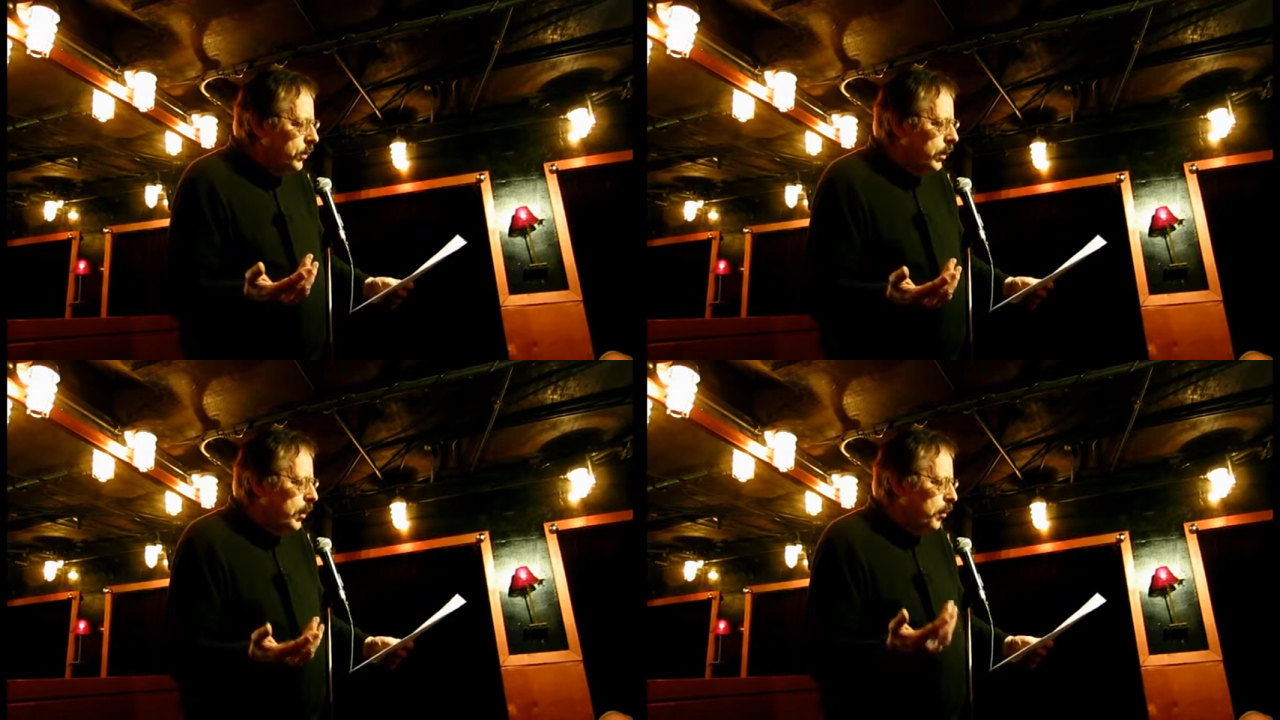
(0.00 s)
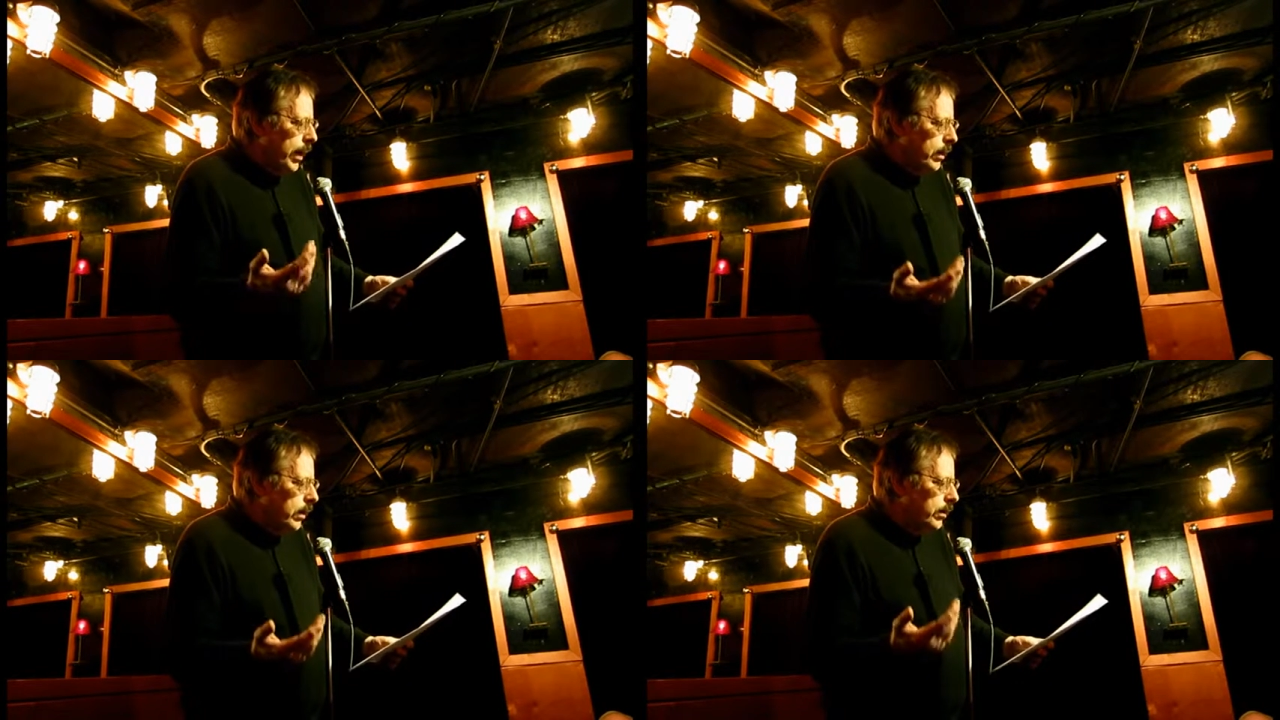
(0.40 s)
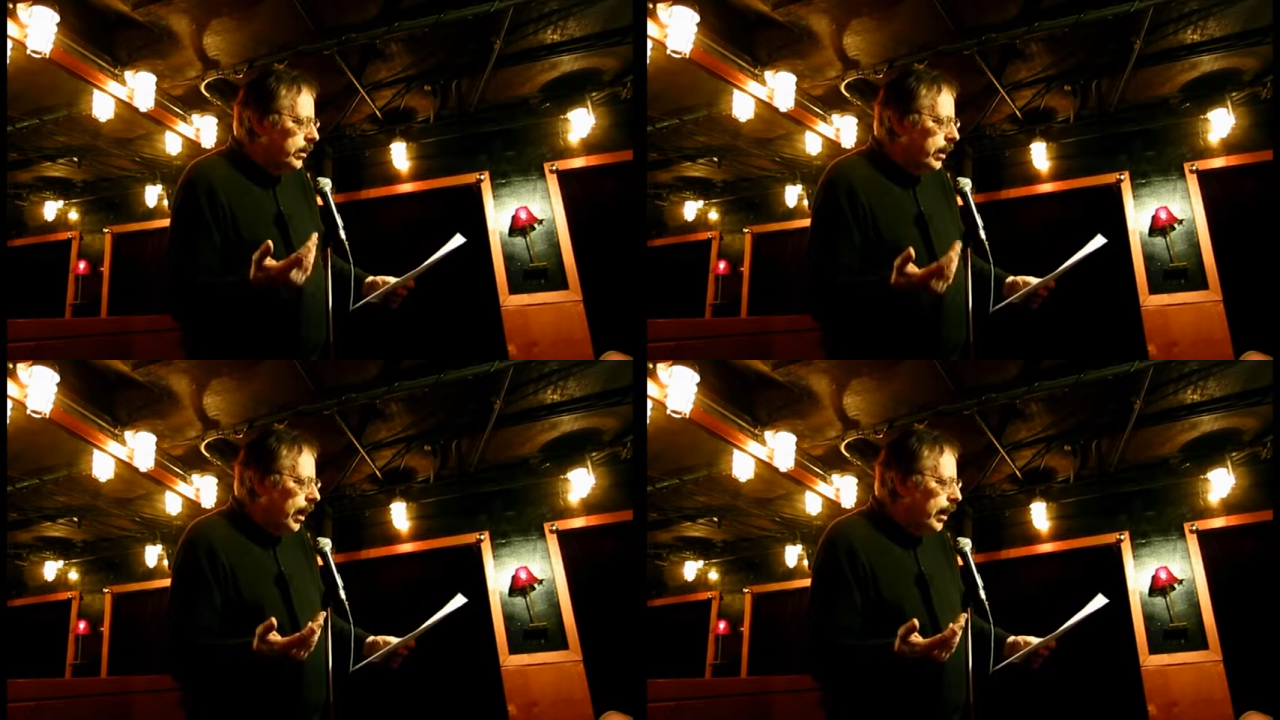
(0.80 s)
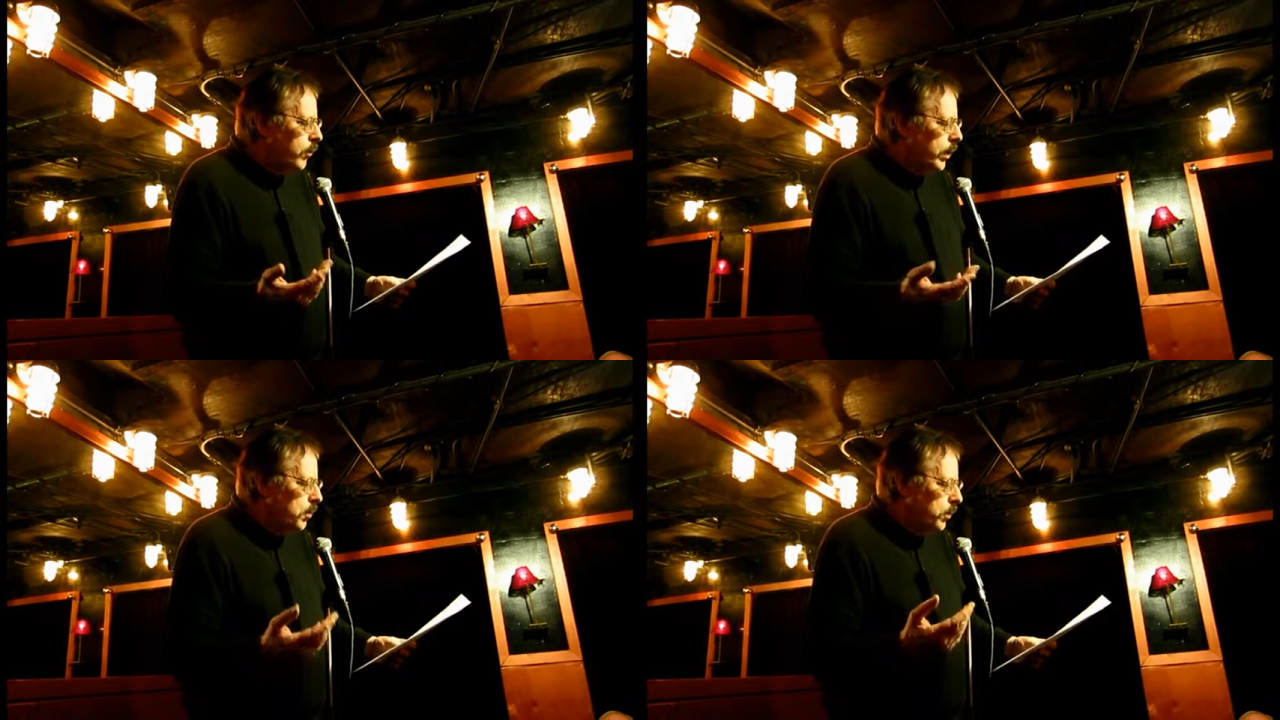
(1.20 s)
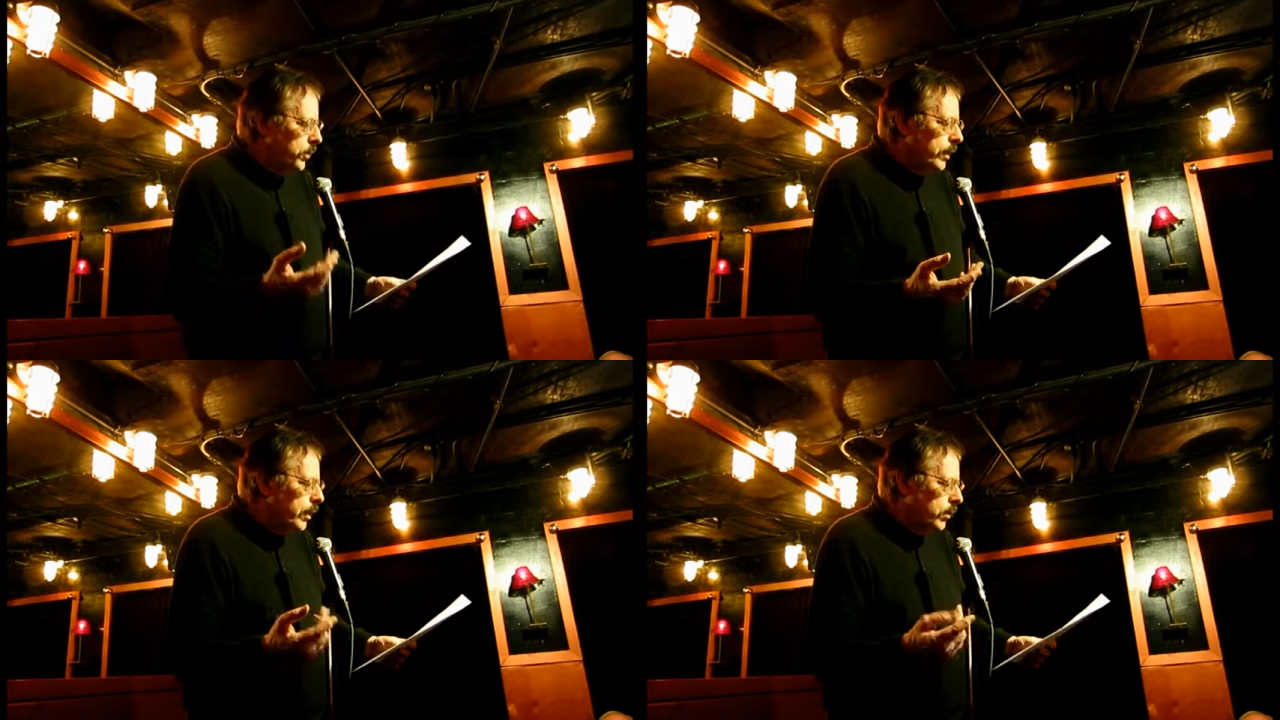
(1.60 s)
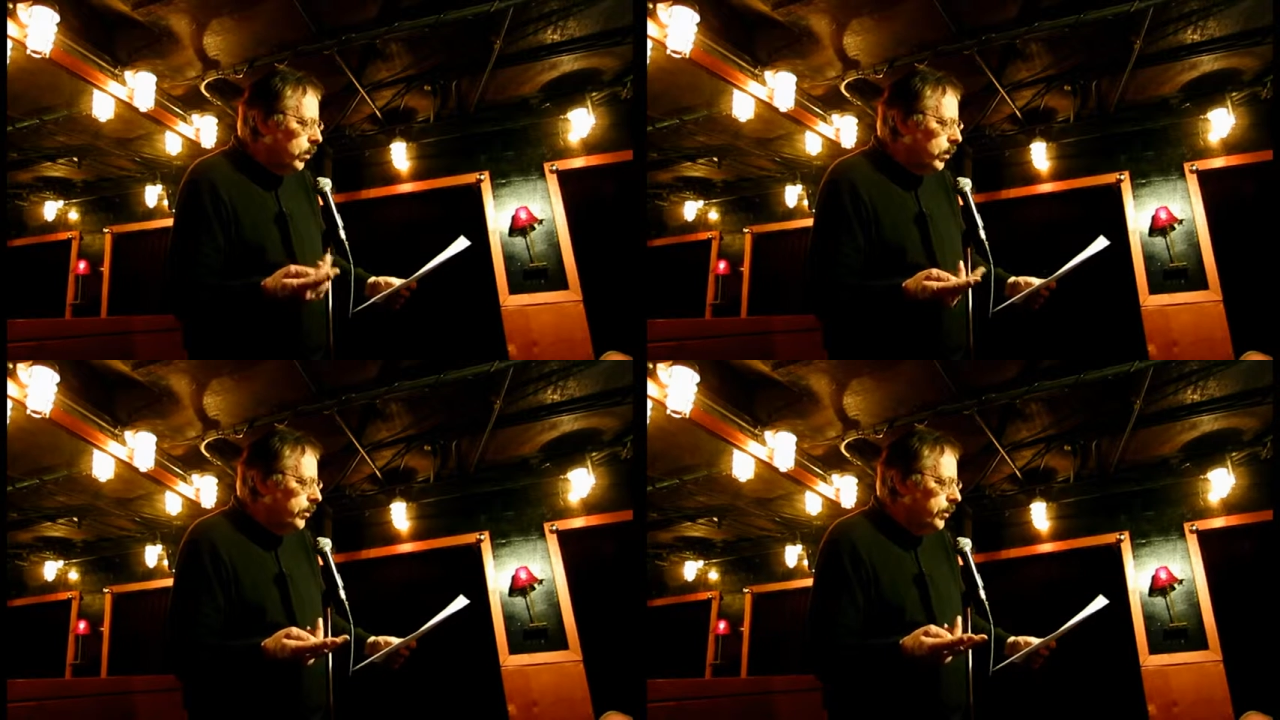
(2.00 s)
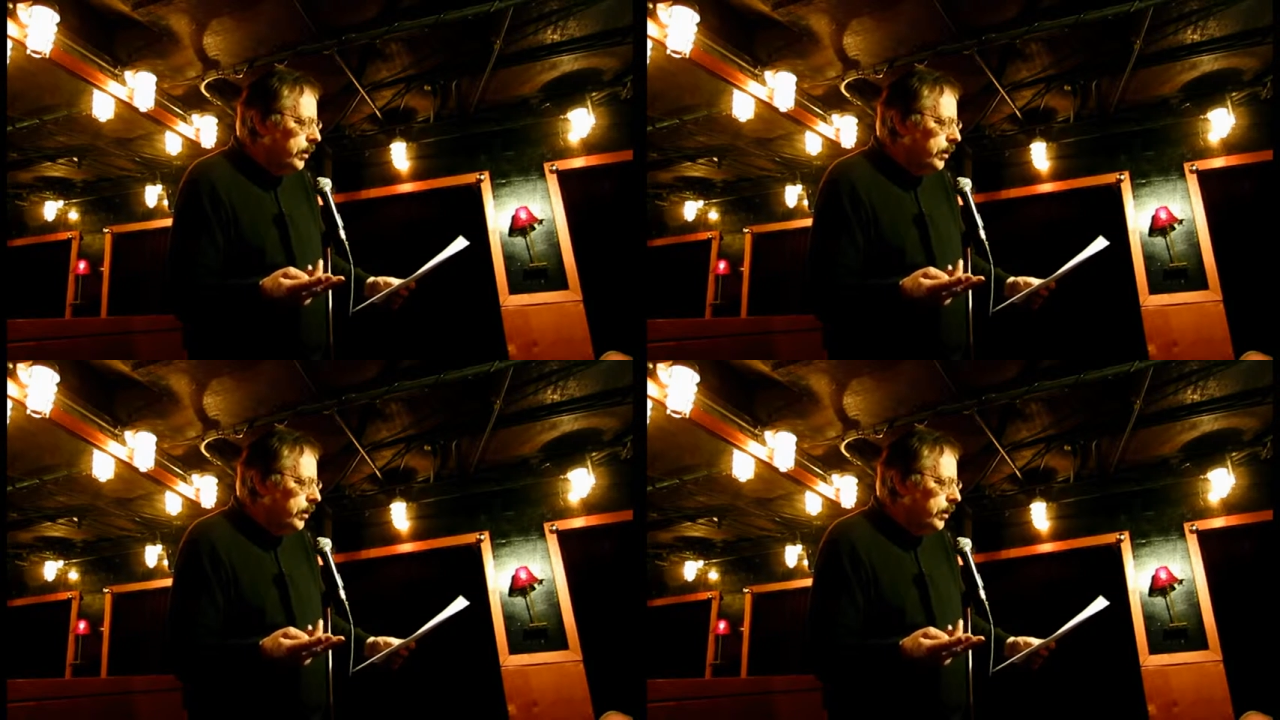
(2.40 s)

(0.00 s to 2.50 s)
truck back onto the highway proceeding towards